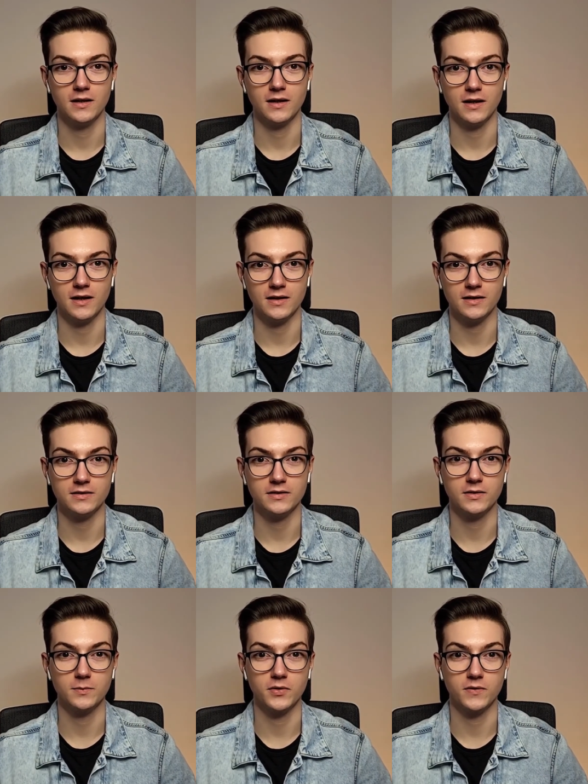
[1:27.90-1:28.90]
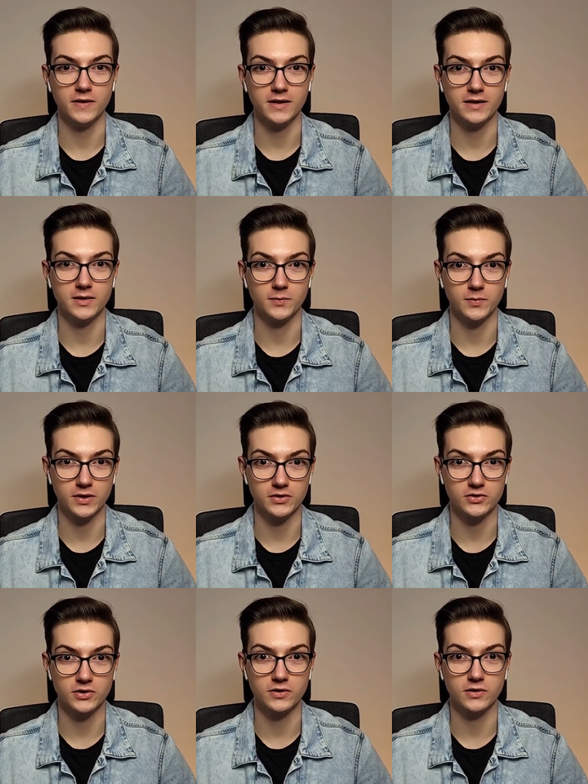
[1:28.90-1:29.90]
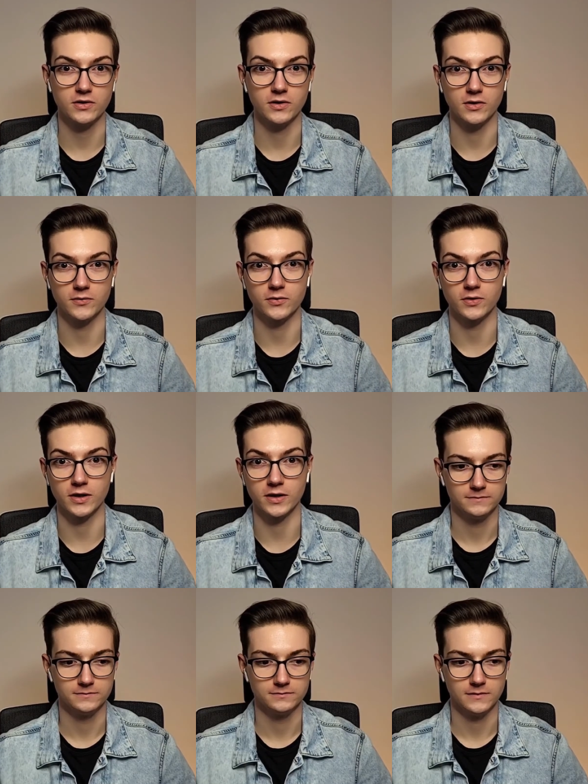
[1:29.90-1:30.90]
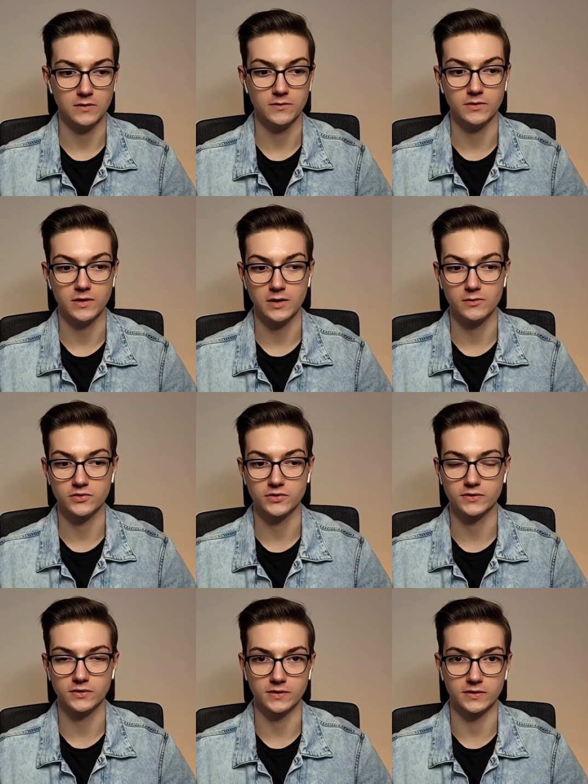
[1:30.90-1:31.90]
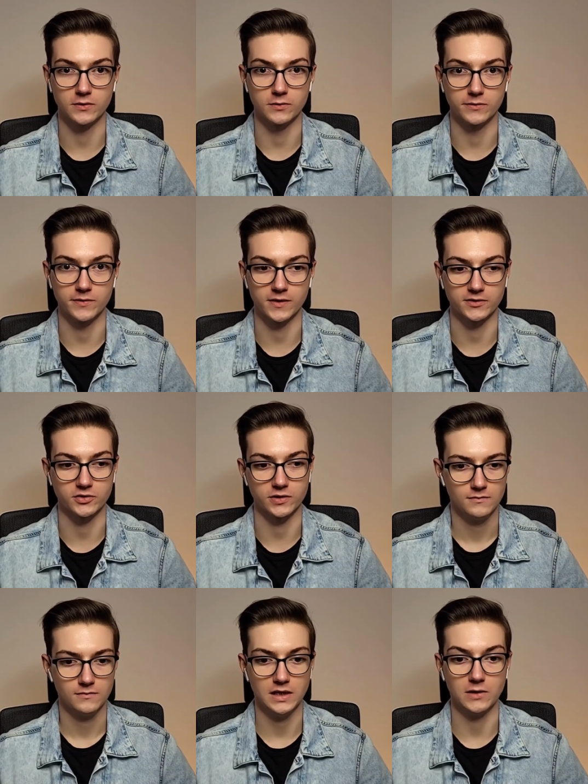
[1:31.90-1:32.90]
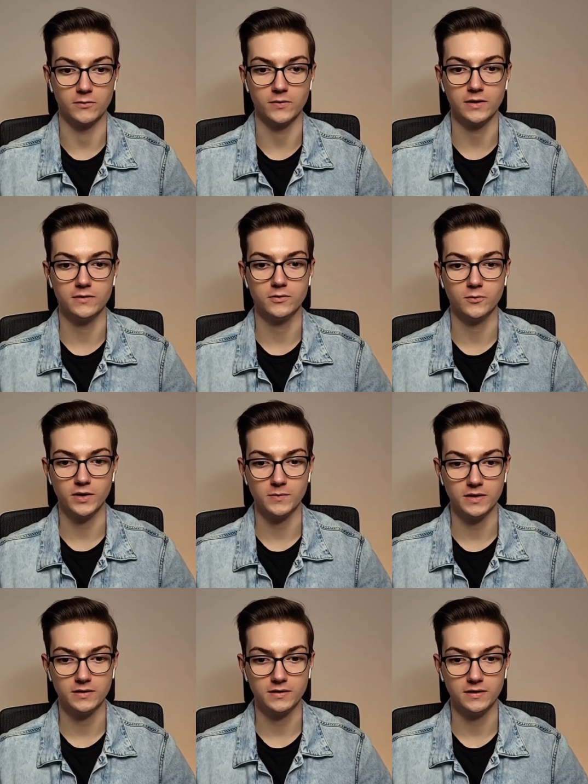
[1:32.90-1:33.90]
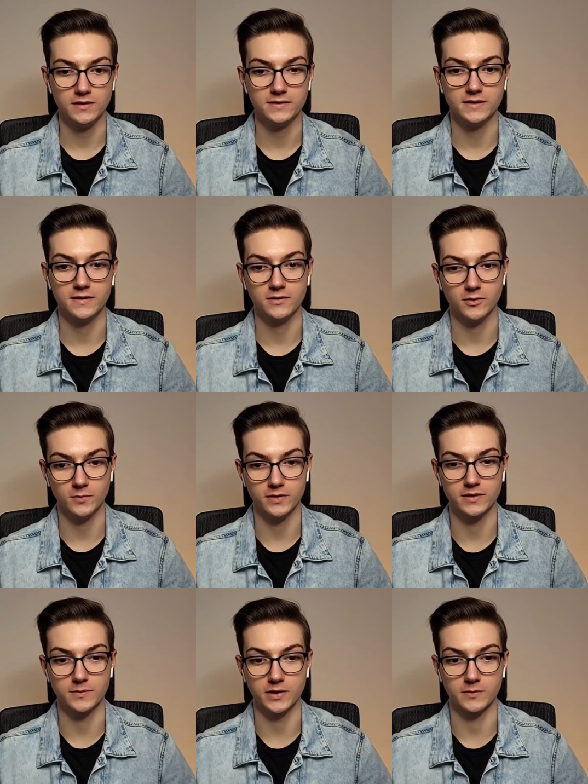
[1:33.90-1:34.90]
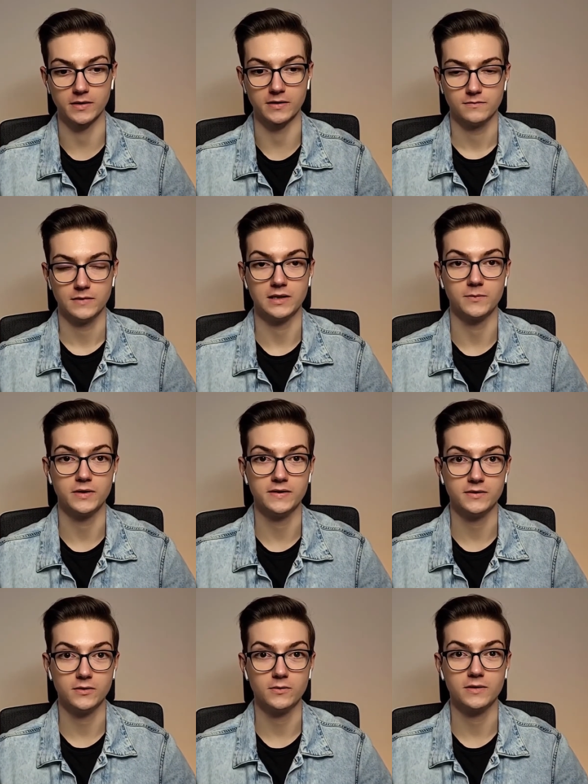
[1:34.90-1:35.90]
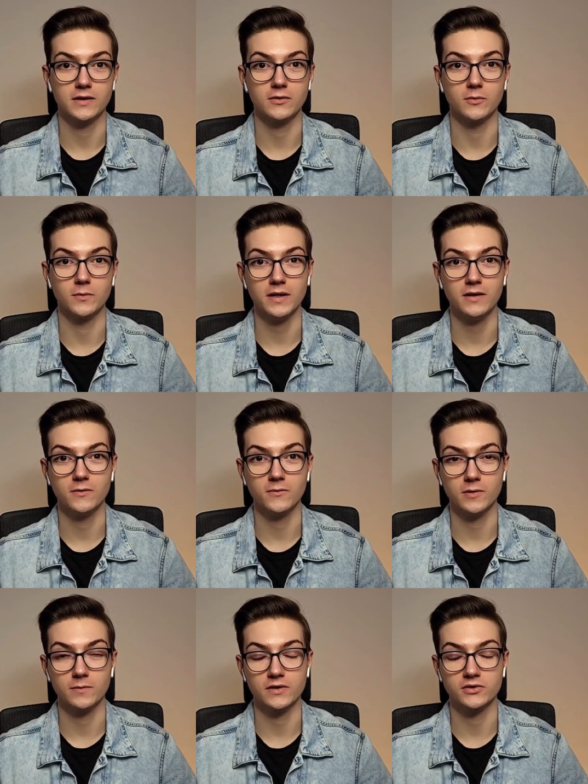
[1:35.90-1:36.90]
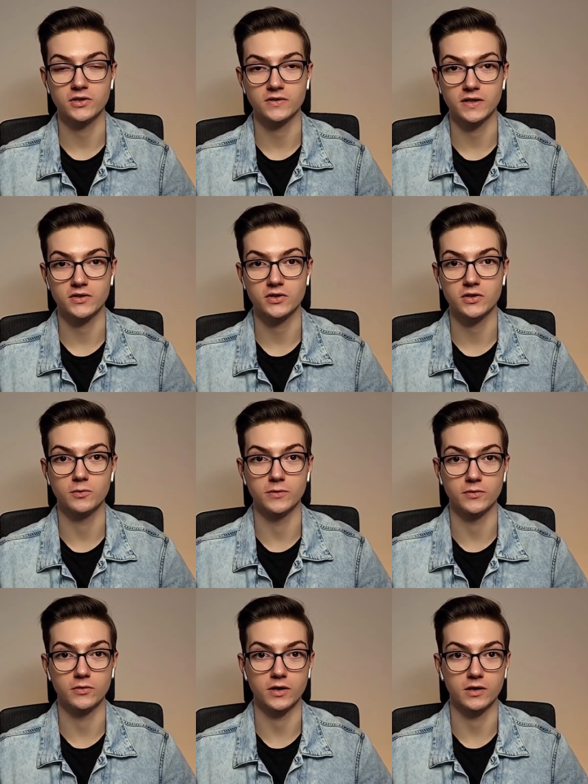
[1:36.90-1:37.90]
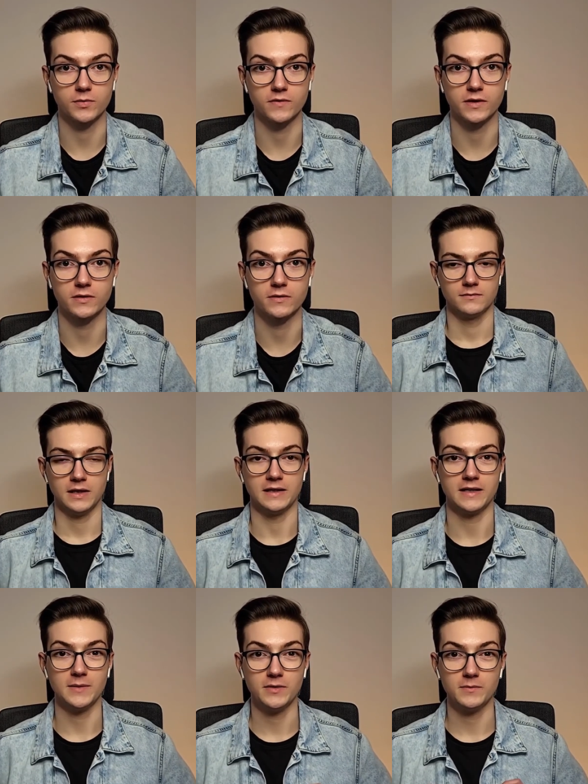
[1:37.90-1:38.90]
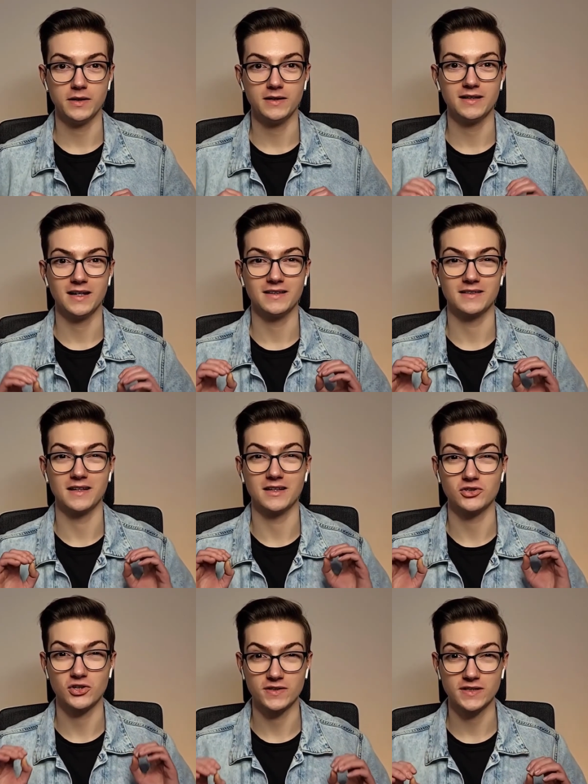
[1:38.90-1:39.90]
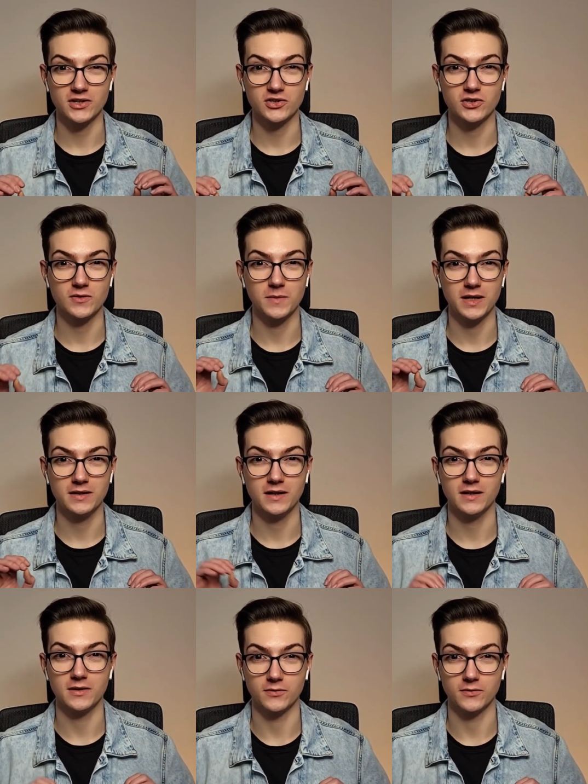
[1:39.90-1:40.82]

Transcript: and provide a picture of your ID. However, I will just continue with Fast Track. Now, fill in your payment details and complete the payment. And please note that you may confirm the transaction with your card provider. And keep in mind that the transaction may take a few